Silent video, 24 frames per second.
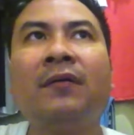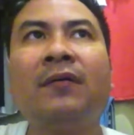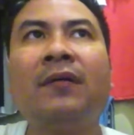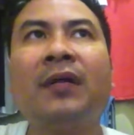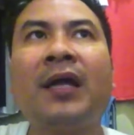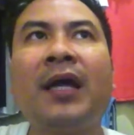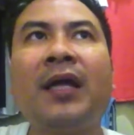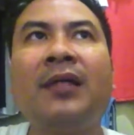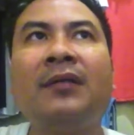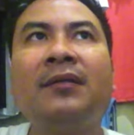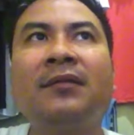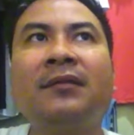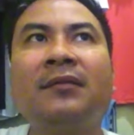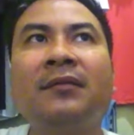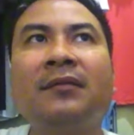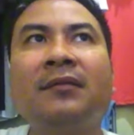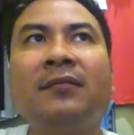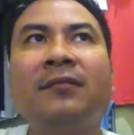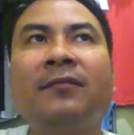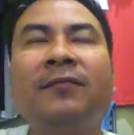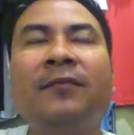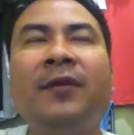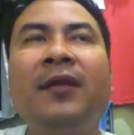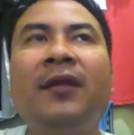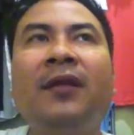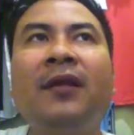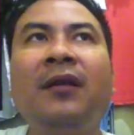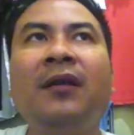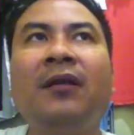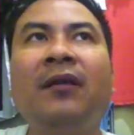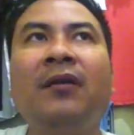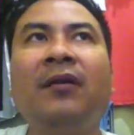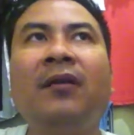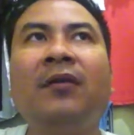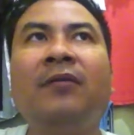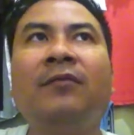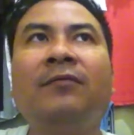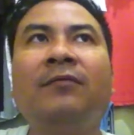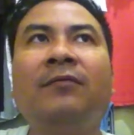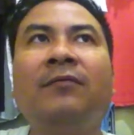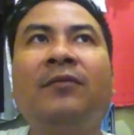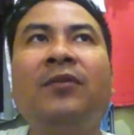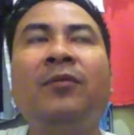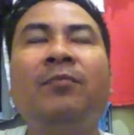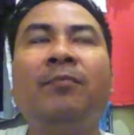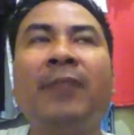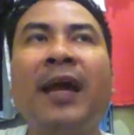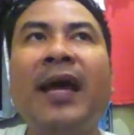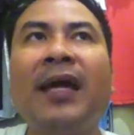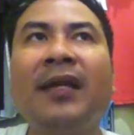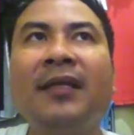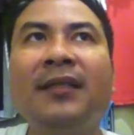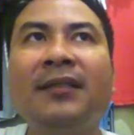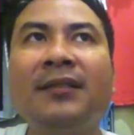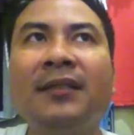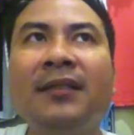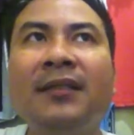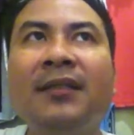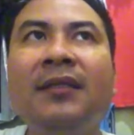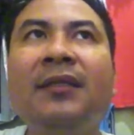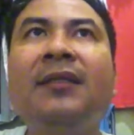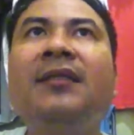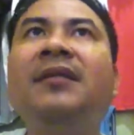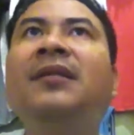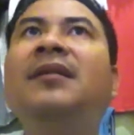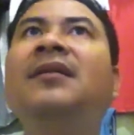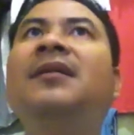that feeling of humanity